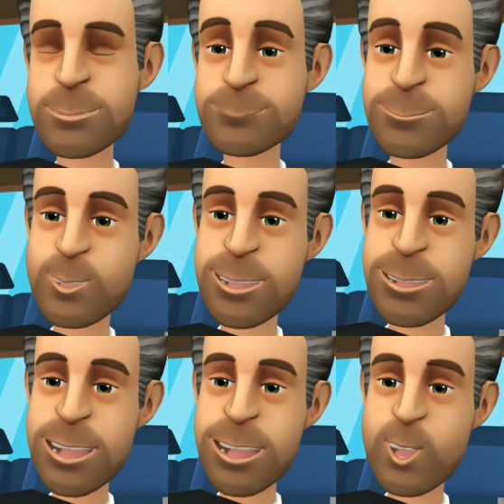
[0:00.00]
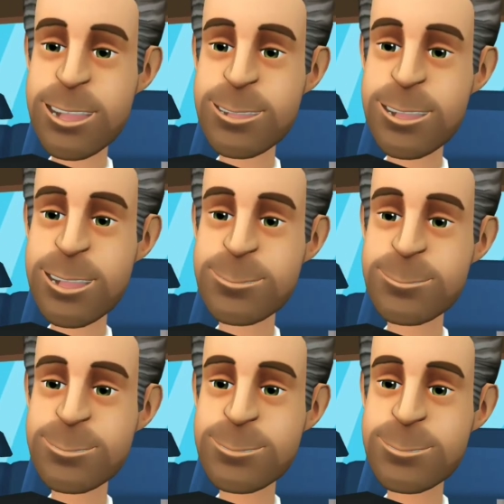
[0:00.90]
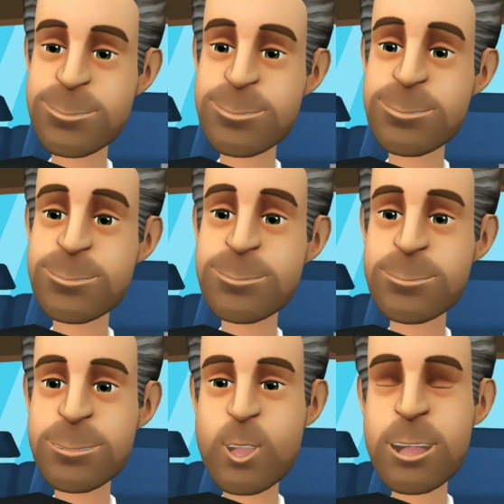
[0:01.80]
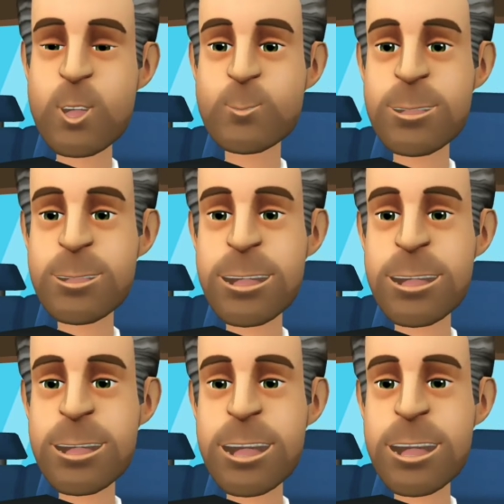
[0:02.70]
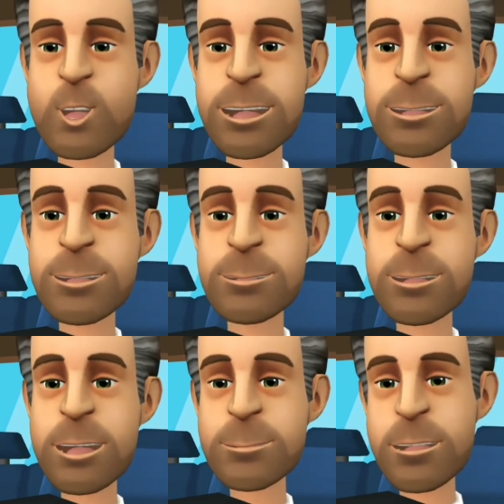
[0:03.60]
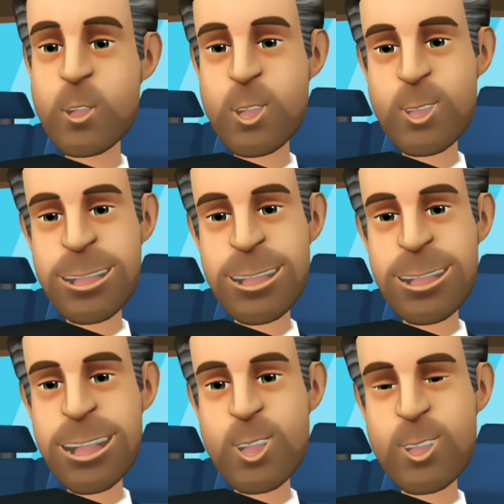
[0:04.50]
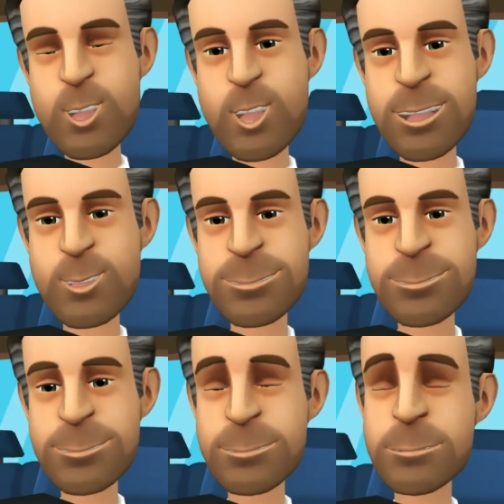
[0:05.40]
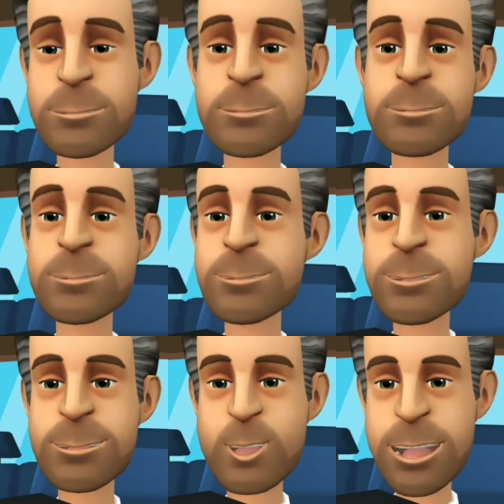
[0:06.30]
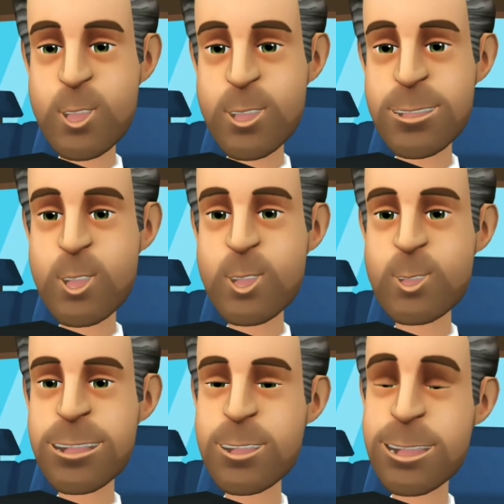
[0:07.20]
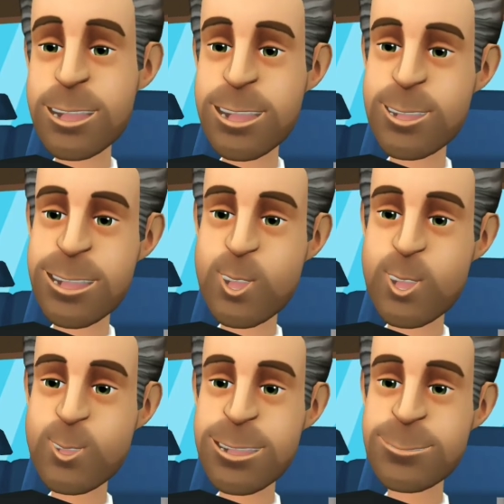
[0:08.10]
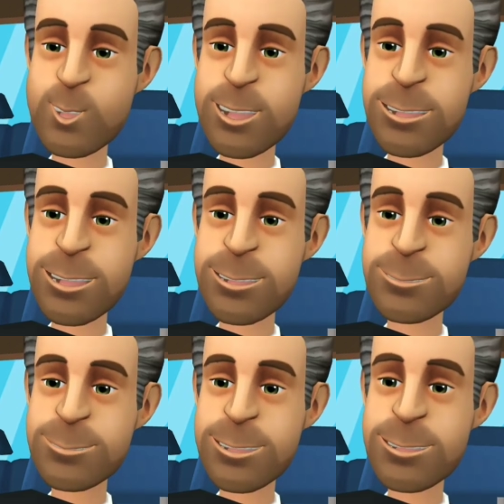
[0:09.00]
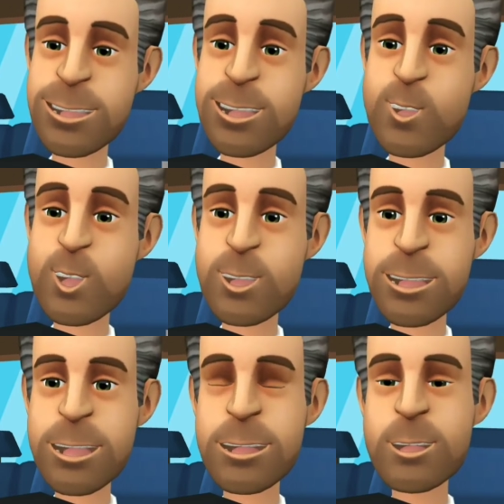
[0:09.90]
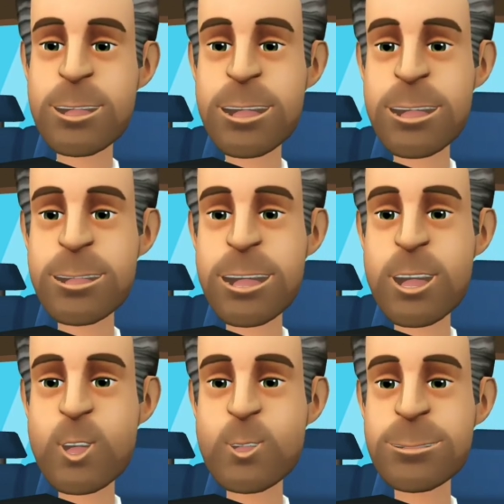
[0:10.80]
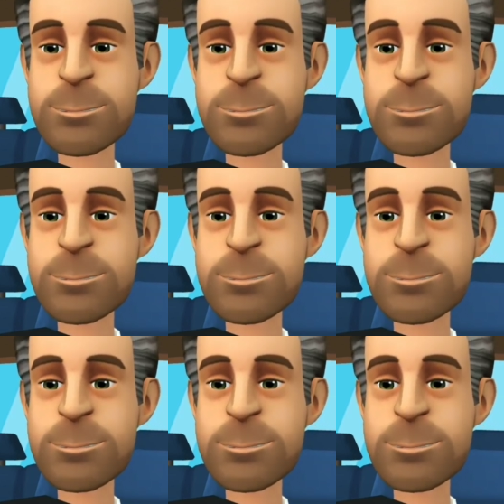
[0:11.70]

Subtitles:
Bonus insurance tip. Call your personal insurance company before renting through Turo. Some will offer full coverage under your normal policy, as they do for regular rental cars.